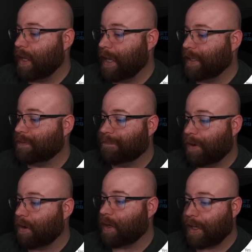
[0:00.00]
is
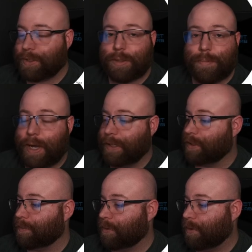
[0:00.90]
very
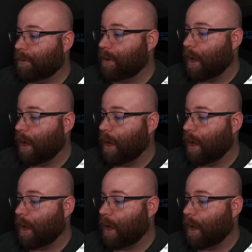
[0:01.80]
customizable.